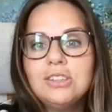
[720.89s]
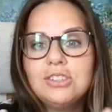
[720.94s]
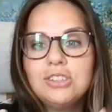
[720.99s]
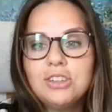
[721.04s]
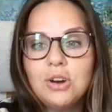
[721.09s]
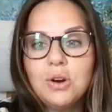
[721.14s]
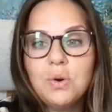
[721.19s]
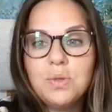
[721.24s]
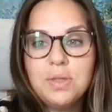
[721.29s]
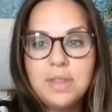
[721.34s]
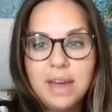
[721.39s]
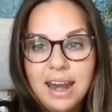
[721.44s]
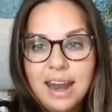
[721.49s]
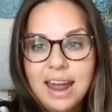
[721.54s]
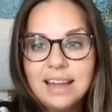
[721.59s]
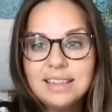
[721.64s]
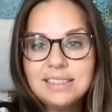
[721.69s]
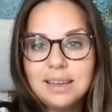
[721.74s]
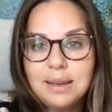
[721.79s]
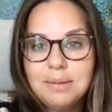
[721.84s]
So that
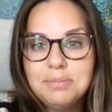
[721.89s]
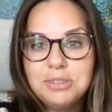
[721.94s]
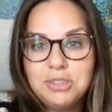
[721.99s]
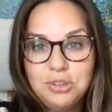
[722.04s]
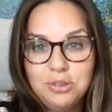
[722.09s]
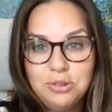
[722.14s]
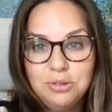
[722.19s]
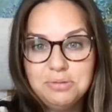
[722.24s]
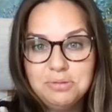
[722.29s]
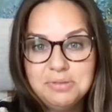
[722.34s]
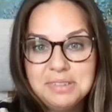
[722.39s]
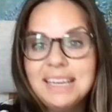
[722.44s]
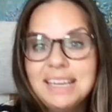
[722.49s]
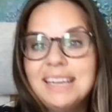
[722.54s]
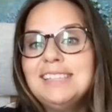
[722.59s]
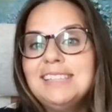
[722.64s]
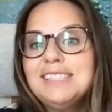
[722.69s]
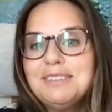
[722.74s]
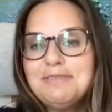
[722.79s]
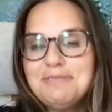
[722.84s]
adds up to
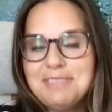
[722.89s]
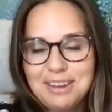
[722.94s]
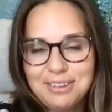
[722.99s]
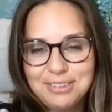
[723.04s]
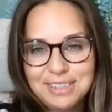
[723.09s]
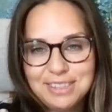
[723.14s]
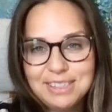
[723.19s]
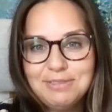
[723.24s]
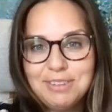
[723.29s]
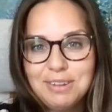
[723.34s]
tens of thousands of